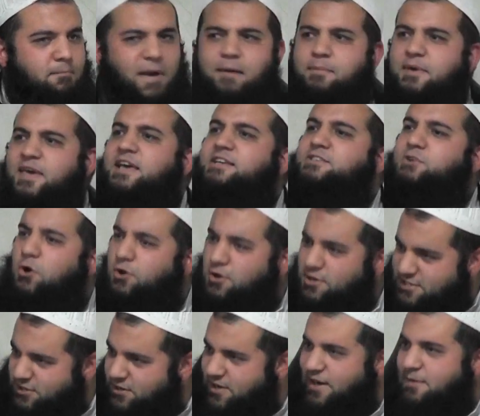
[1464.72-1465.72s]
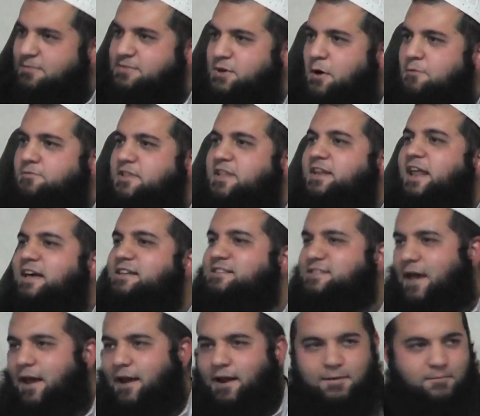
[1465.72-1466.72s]
Maybe he's gone and taken himself to the
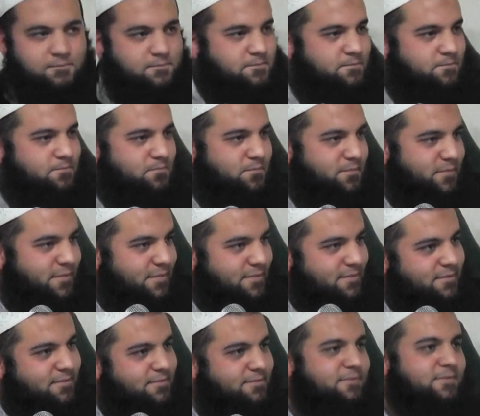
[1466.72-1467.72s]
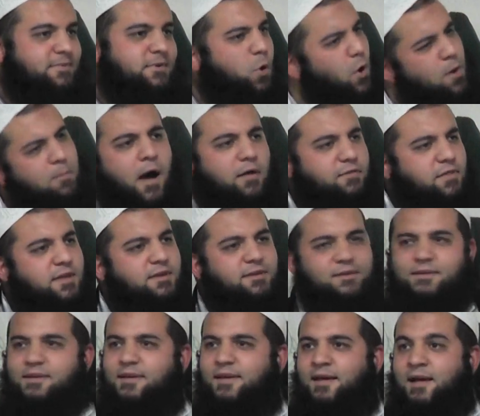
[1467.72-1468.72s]
next sale. Koi baat
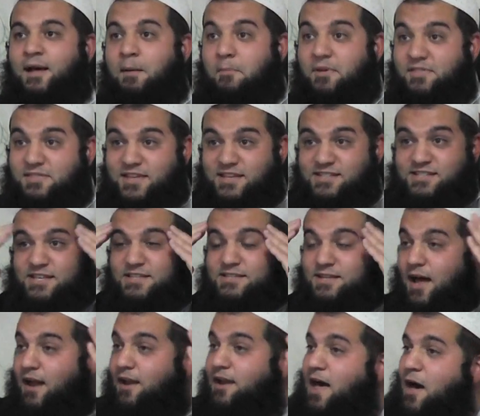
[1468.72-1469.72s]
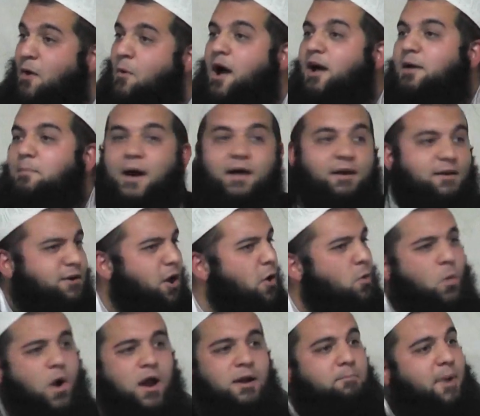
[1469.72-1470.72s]
nahi. But this is Allahu Akbar.
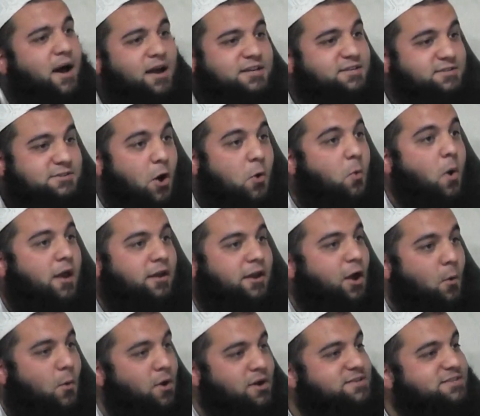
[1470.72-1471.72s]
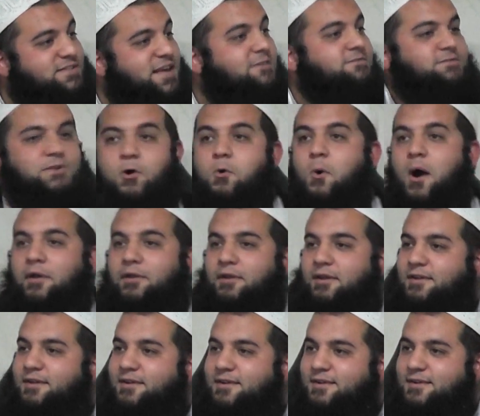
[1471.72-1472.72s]
No one bakhsh no one. No one saved no
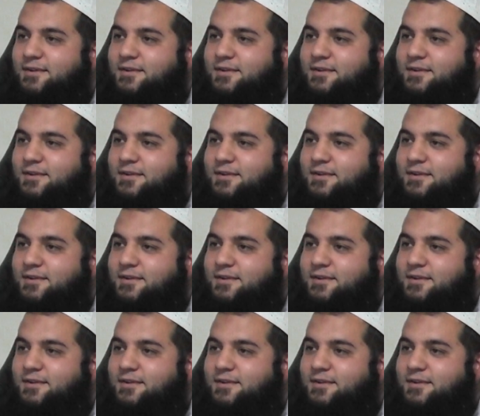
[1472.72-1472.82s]
one.